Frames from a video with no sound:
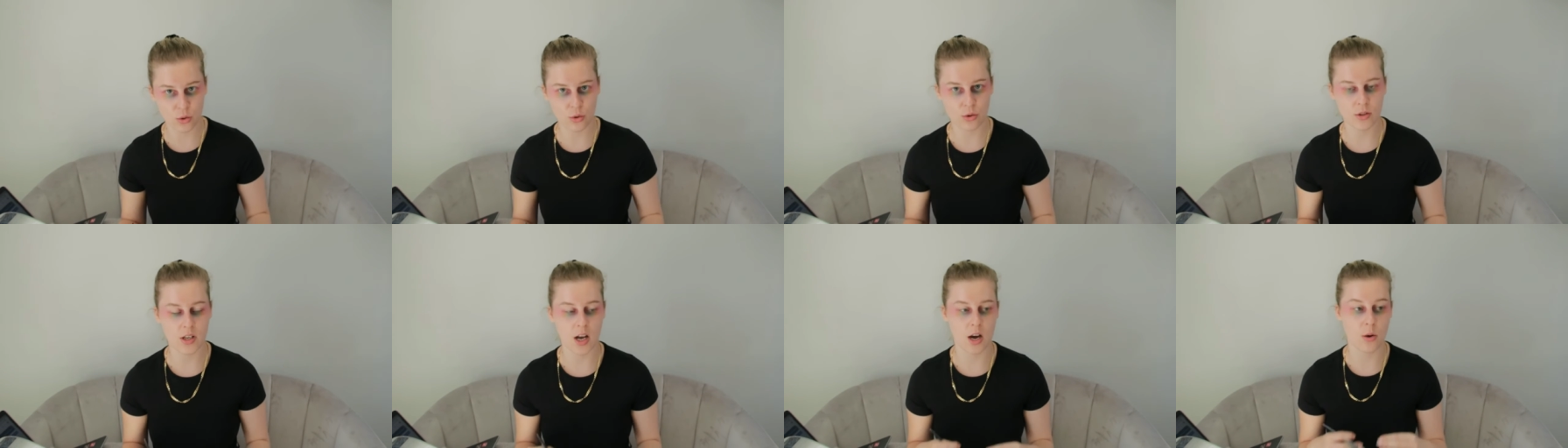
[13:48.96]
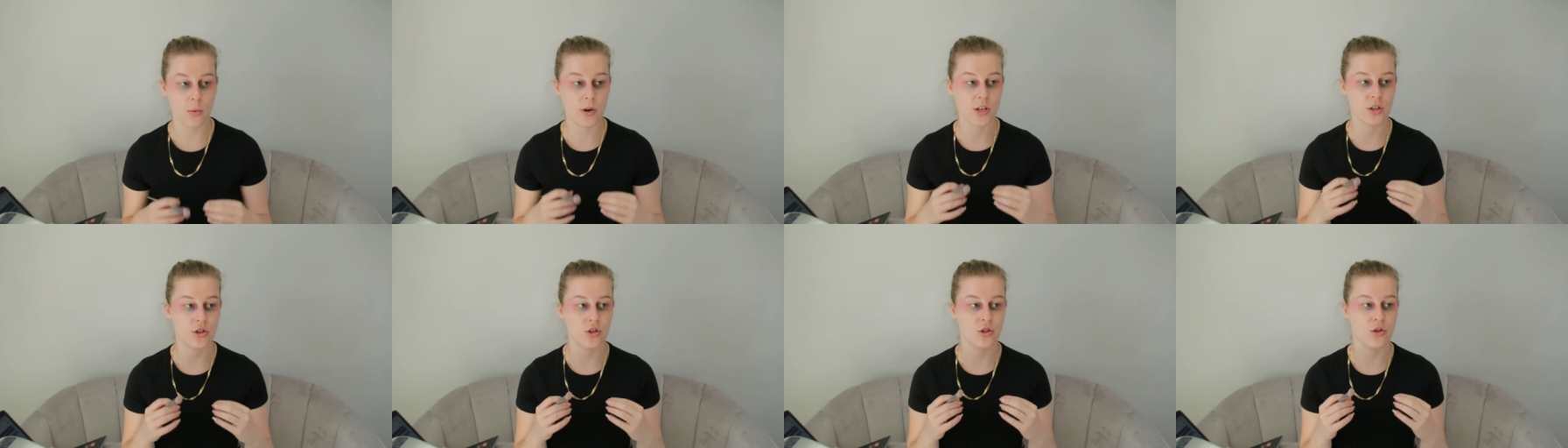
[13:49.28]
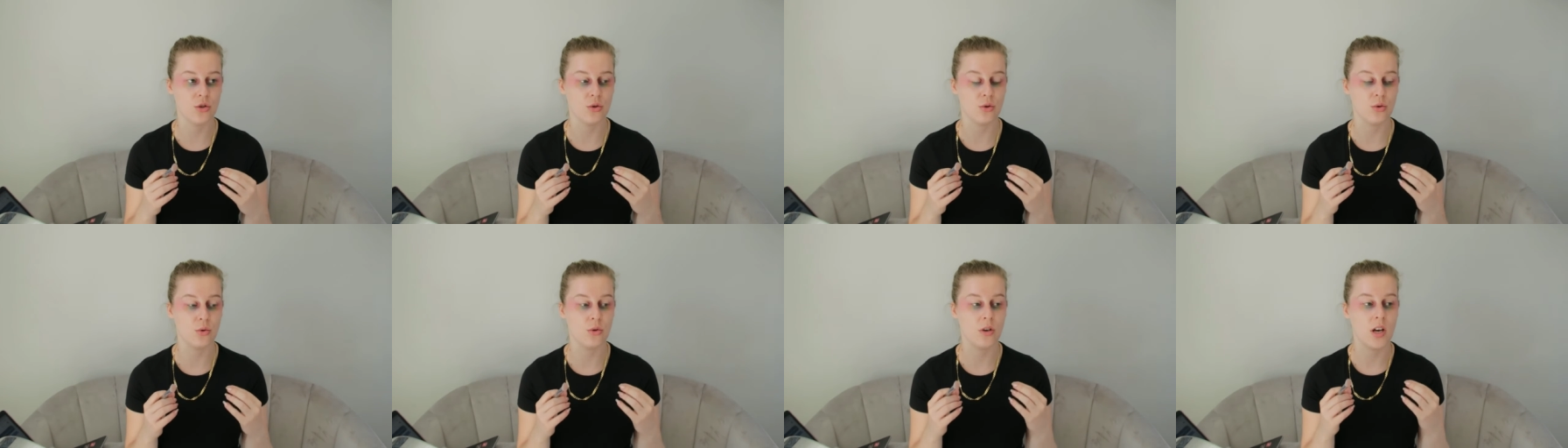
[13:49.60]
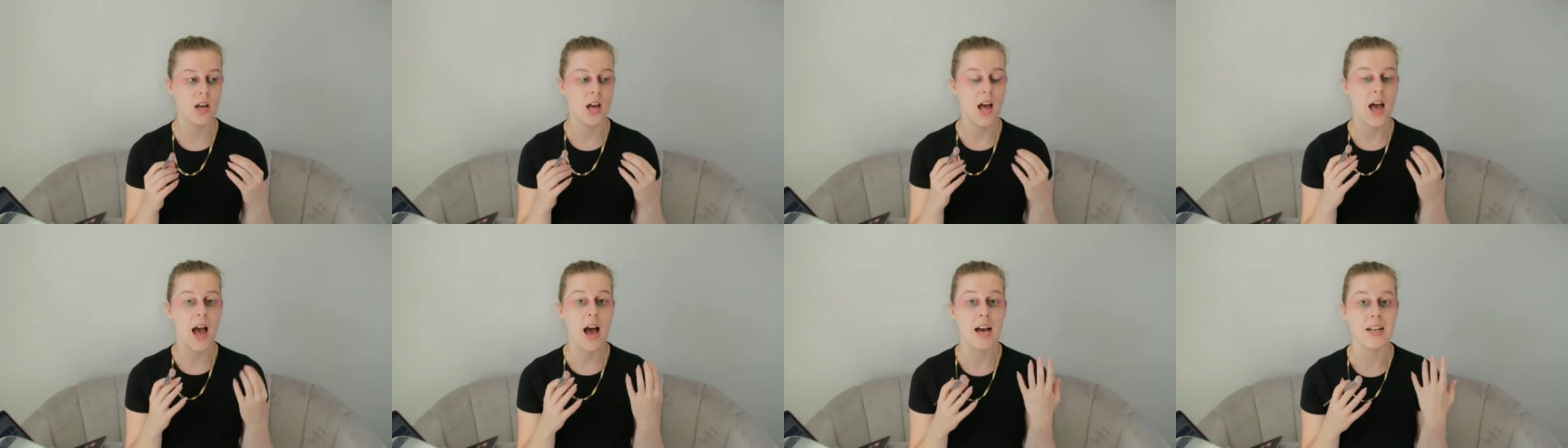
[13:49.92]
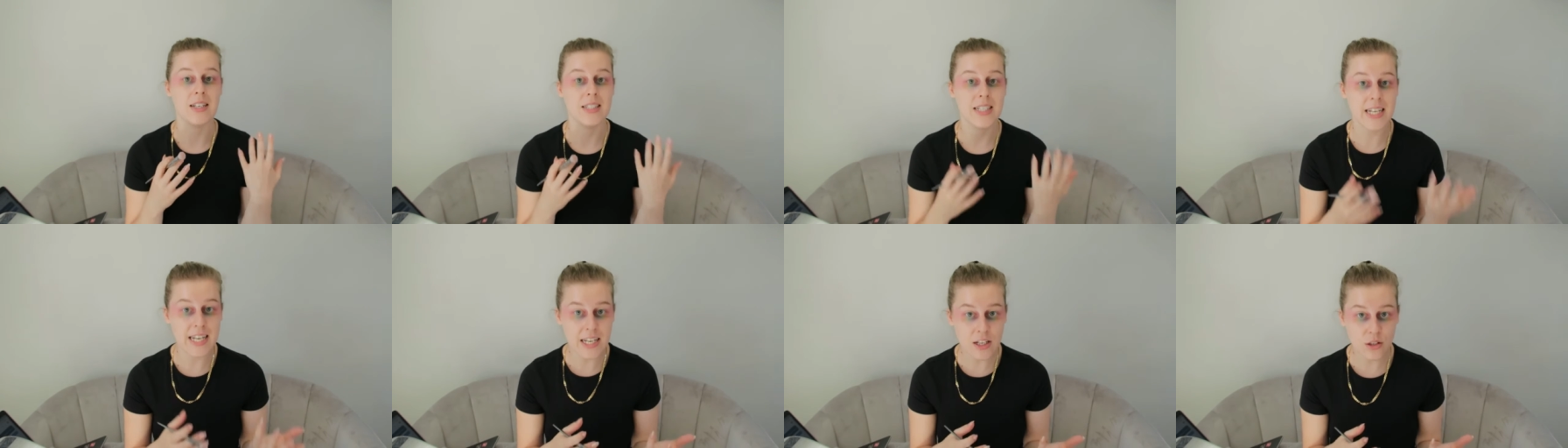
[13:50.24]
stores, I went to
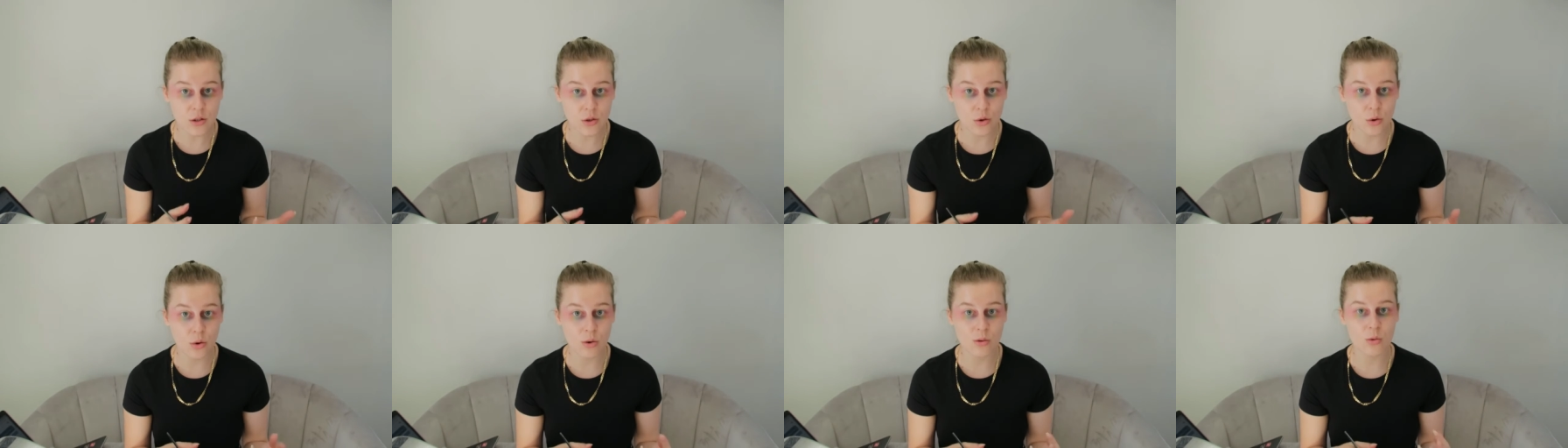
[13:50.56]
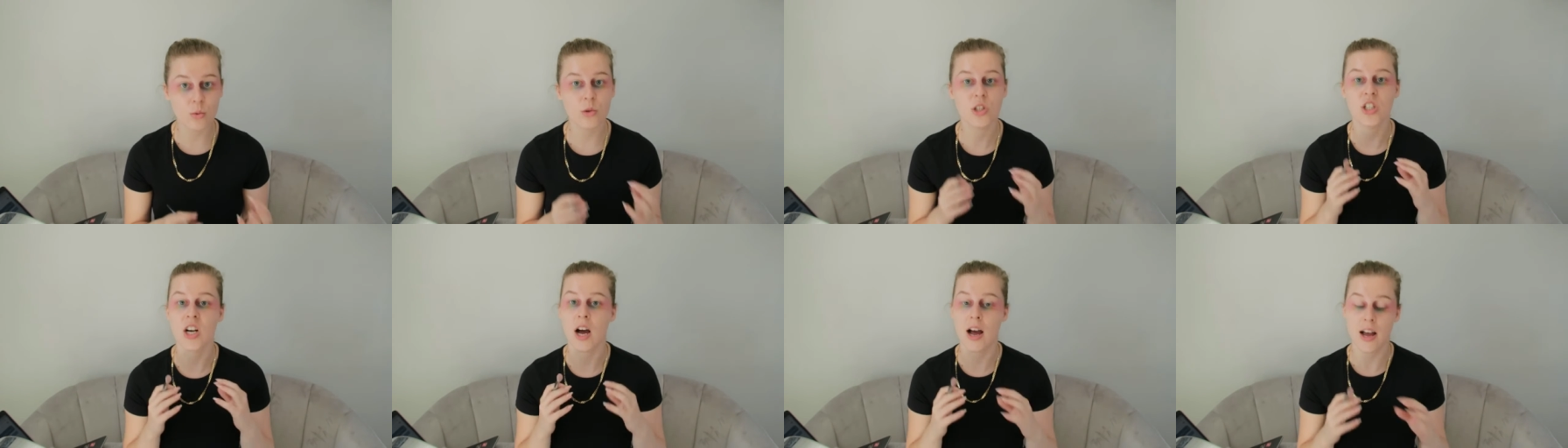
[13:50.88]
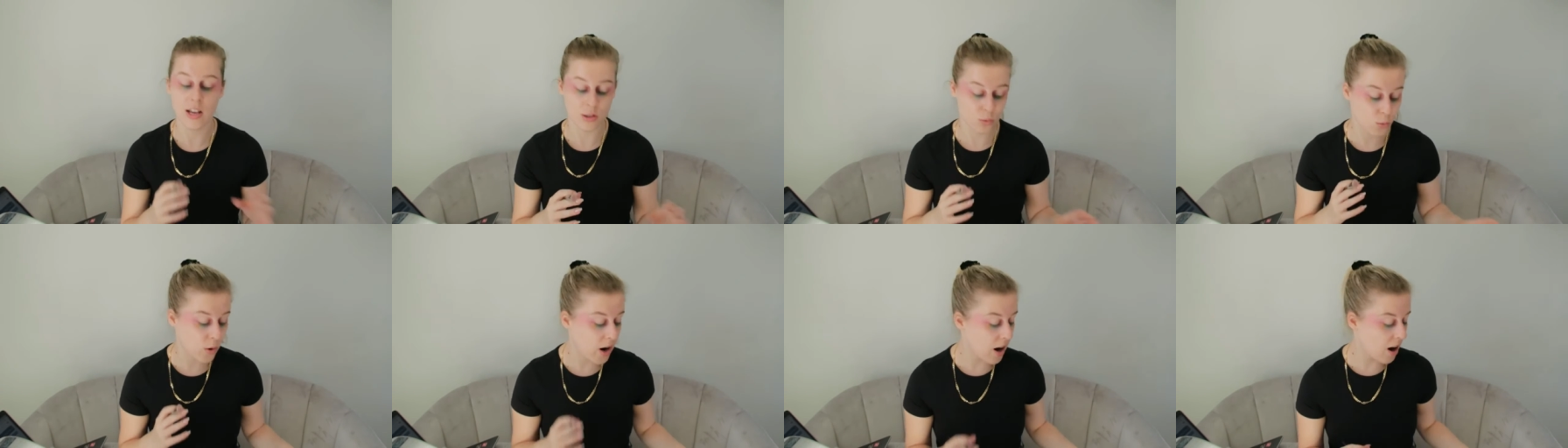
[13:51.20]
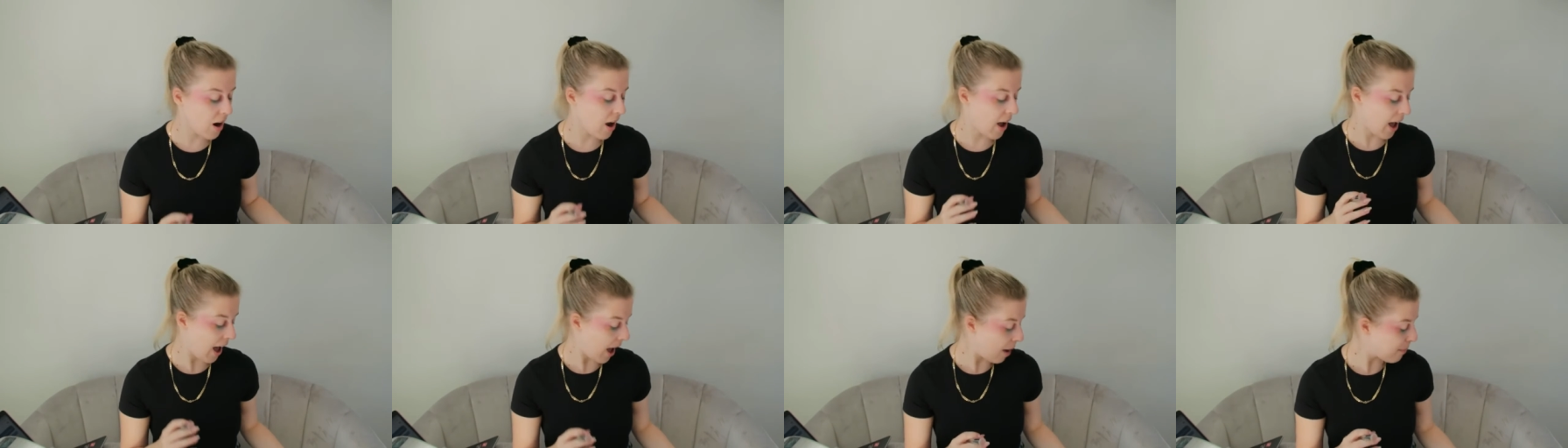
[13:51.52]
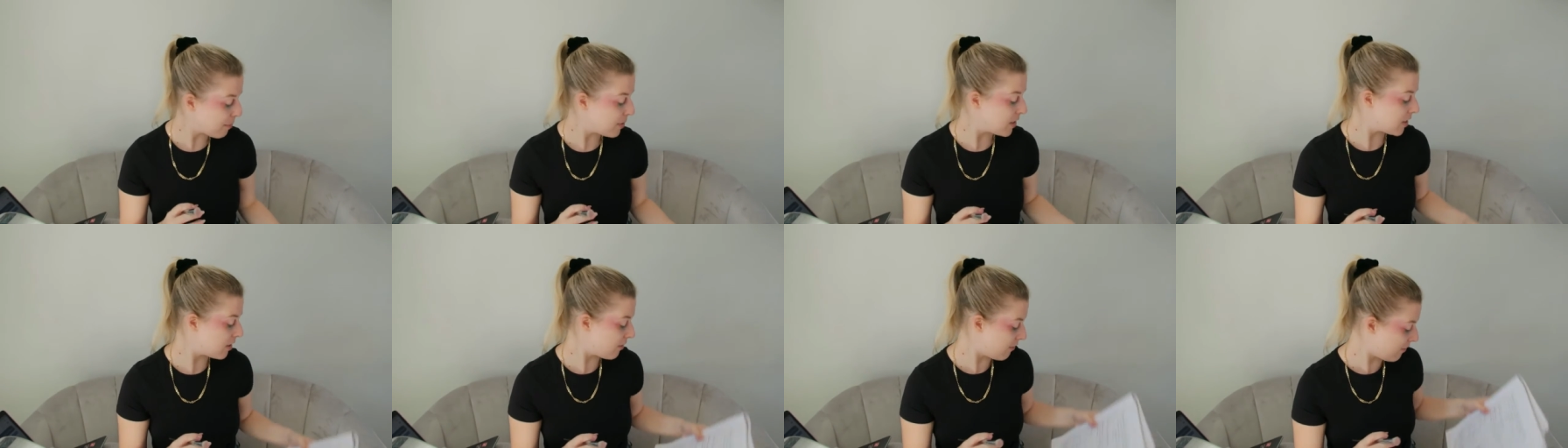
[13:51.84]
antique stores, which is where I
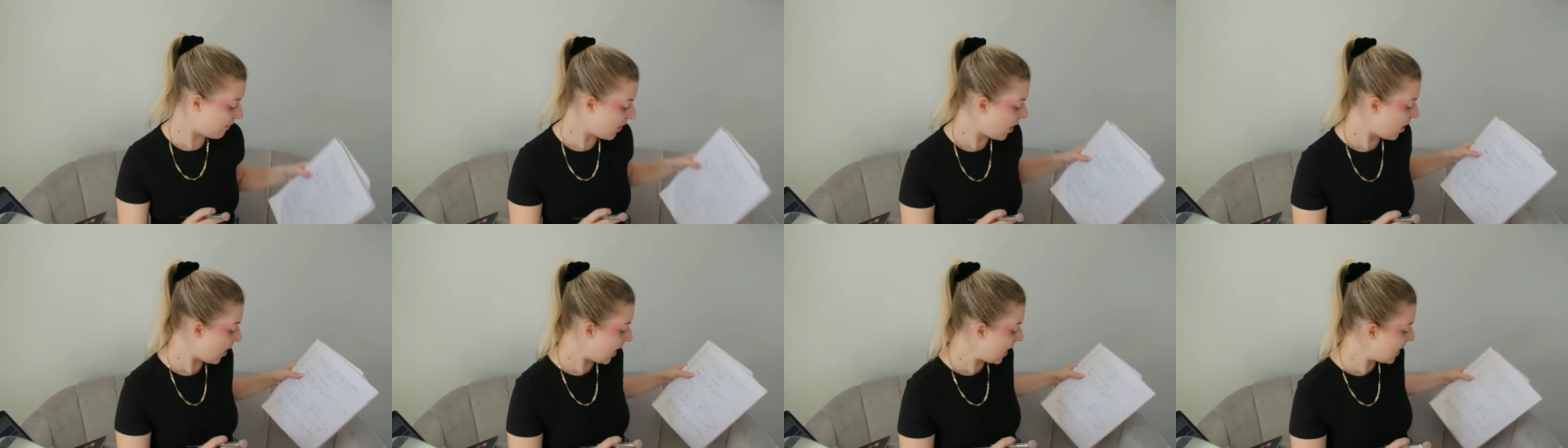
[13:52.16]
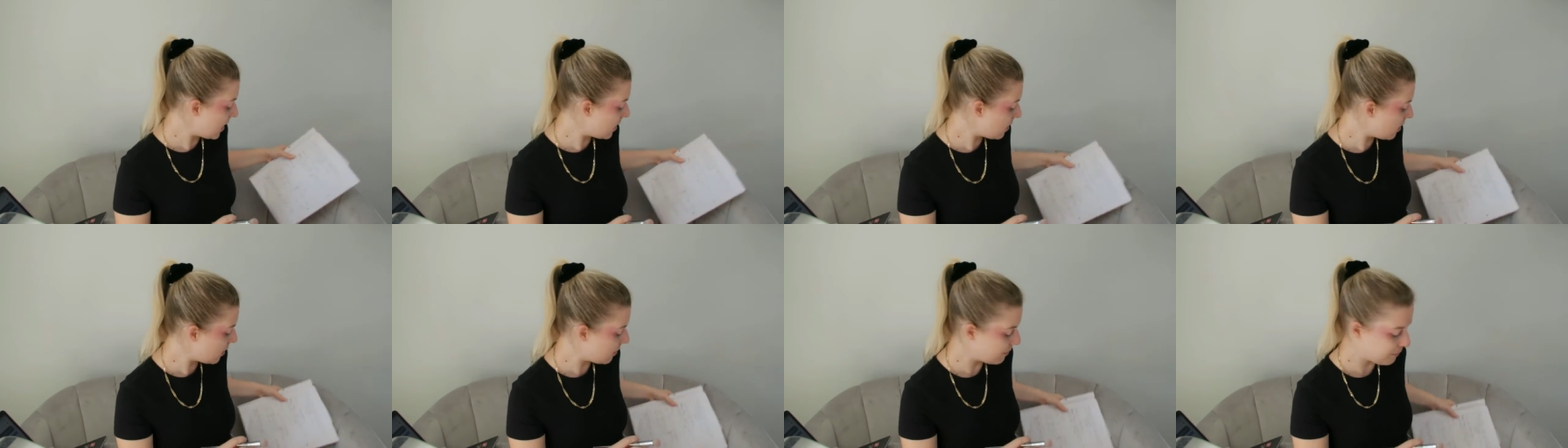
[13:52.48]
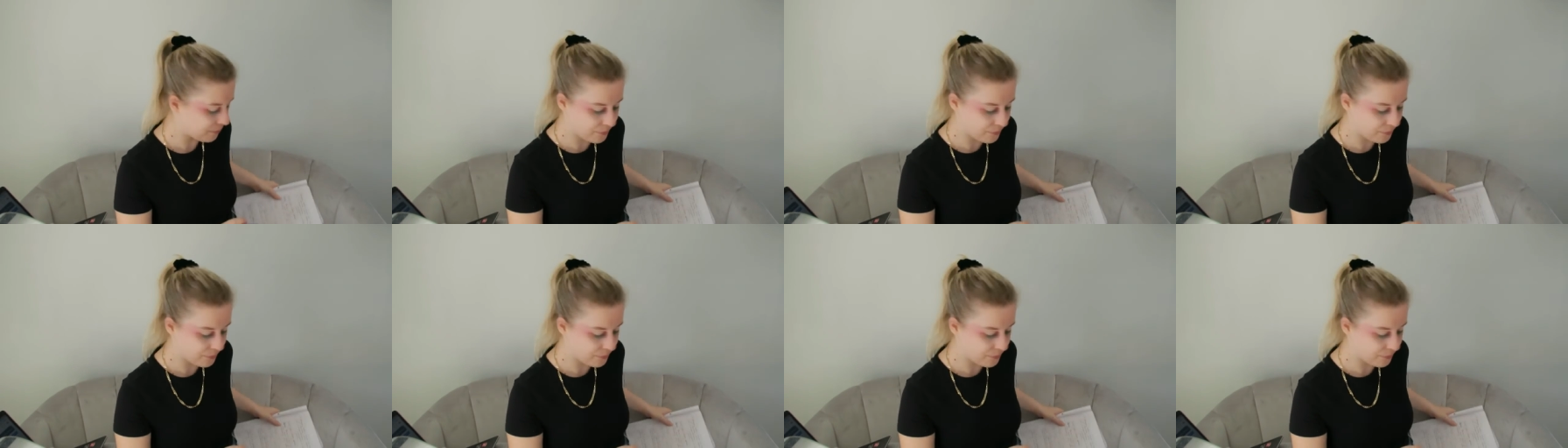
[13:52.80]
happen to find.